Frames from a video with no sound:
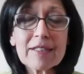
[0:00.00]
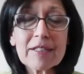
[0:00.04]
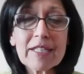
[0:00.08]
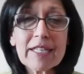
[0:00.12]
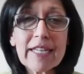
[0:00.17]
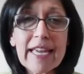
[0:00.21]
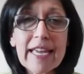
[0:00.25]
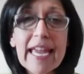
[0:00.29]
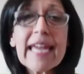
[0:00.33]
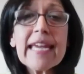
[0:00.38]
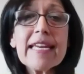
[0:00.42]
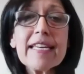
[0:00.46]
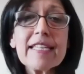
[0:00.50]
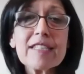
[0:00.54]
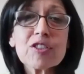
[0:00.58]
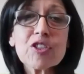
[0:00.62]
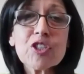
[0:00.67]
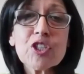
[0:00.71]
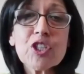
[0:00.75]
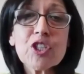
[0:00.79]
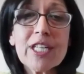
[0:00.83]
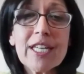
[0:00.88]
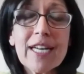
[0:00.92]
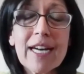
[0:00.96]

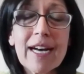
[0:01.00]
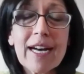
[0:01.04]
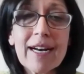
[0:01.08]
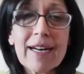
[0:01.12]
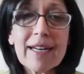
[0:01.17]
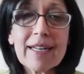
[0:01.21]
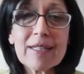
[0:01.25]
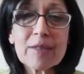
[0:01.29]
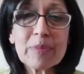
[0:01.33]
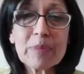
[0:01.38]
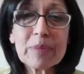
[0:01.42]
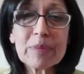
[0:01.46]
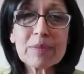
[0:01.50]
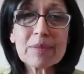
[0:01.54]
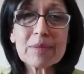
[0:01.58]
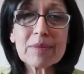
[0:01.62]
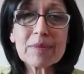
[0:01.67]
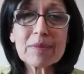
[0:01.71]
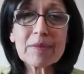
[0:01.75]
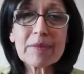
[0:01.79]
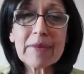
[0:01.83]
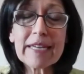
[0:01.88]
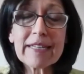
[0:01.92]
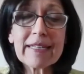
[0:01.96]
age,
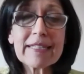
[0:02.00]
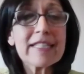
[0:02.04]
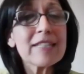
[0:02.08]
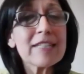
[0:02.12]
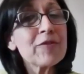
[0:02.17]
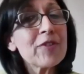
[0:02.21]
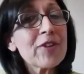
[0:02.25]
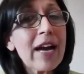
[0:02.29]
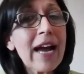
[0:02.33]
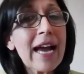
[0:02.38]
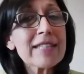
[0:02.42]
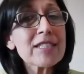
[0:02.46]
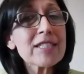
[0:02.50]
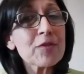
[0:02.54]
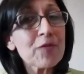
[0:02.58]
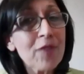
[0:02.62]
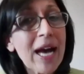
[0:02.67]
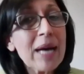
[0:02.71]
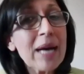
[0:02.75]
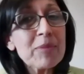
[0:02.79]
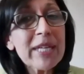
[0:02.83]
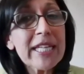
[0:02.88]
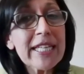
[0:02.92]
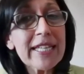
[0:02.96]
even as
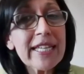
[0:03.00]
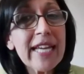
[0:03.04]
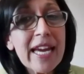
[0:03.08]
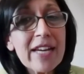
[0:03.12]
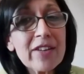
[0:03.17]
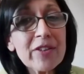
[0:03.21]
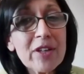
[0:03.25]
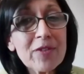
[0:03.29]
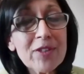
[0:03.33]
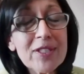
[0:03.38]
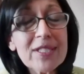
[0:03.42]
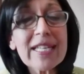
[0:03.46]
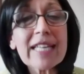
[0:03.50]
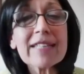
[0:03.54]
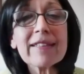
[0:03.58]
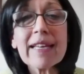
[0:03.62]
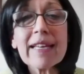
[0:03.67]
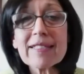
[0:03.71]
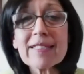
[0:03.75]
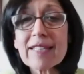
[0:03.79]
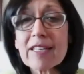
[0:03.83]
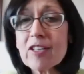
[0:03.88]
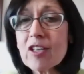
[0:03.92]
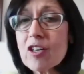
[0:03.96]
family caregivers, and
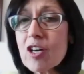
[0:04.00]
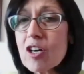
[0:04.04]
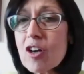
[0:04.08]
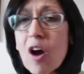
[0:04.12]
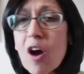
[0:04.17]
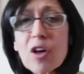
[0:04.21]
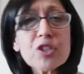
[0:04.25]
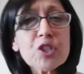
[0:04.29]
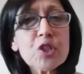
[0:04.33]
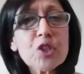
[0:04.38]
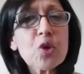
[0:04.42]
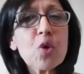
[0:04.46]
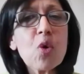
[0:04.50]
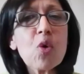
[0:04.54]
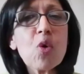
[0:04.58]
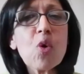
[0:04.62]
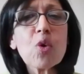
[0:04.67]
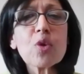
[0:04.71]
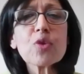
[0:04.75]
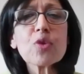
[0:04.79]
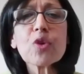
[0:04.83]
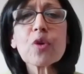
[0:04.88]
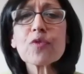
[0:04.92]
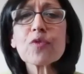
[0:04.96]
there's a large
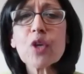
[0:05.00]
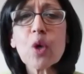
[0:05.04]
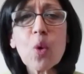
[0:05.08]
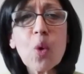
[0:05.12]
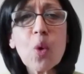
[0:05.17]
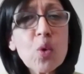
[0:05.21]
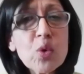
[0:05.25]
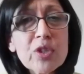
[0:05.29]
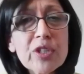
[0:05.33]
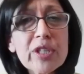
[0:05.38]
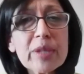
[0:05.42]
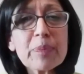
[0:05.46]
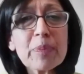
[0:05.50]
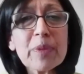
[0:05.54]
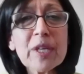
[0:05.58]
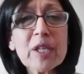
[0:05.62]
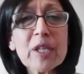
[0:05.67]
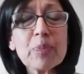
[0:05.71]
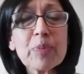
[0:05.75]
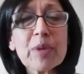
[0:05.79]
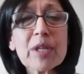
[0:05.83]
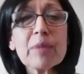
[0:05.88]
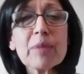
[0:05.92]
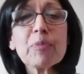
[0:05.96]
cohort of the older
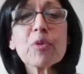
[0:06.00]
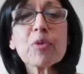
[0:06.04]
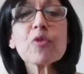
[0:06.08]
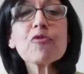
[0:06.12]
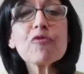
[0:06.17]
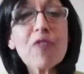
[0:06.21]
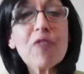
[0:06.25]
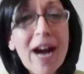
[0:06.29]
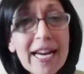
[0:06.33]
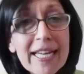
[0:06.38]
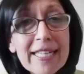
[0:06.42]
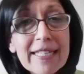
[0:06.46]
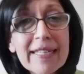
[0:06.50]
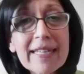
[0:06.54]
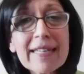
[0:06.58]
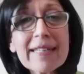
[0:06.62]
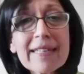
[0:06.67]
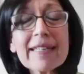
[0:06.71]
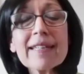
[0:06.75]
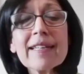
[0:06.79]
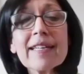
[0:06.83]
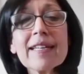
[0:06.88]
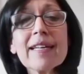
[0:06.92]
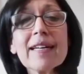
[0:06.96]
people
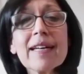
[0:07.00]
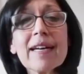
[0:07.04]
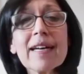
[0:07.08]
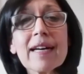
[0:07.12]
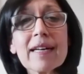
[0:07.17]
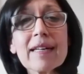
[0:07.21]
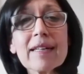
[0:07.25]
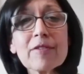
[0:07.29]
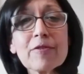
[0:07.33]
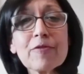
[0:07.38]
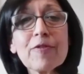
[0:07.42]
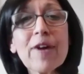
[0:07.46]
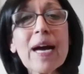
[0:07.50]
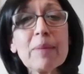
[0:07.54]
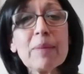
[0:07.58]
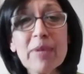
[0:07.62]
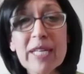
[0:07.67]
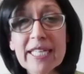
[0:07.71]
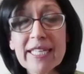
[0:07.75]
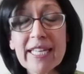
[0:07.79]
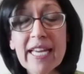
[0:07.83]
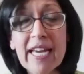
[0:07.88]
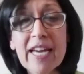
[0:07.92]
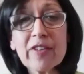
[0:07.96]
providing
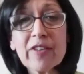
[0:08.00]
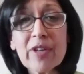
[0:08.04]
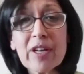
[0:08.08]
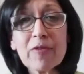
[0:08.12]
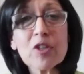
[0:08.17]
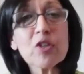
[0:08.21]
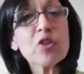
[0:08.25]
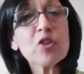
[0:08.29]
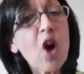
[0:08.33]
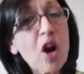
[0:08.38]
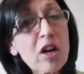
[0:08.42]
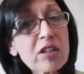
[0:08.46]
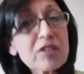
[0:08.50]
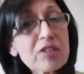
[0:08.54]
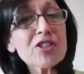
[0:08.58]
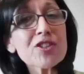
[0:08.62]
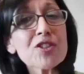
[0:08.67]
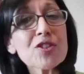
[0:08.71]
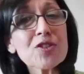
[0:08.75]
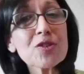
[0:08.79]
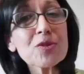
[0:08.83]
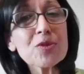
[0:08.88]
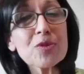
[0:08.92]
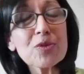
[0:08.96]
family caregiving, not
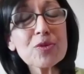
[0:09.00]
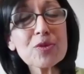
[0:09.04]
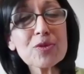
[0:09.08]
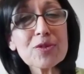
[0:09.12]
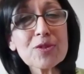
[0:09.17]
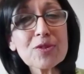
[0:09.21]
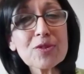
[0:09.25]
just to